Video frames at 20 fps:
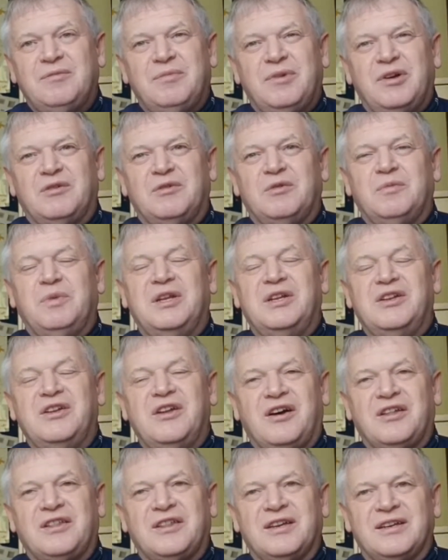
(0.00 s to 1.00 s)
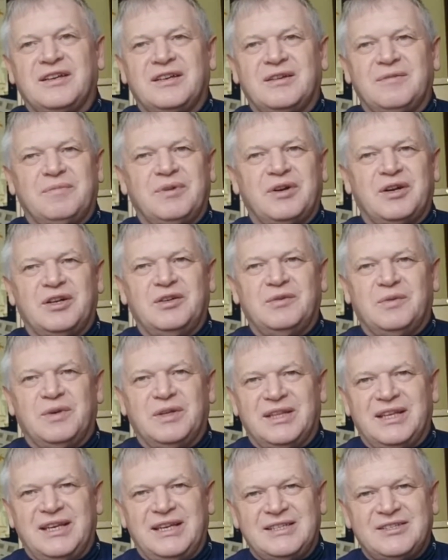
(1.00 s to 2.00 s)
but it would be nothing compared to
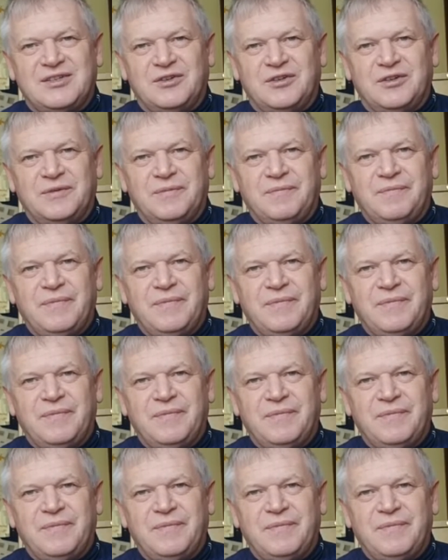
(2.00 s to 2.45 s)
what they saw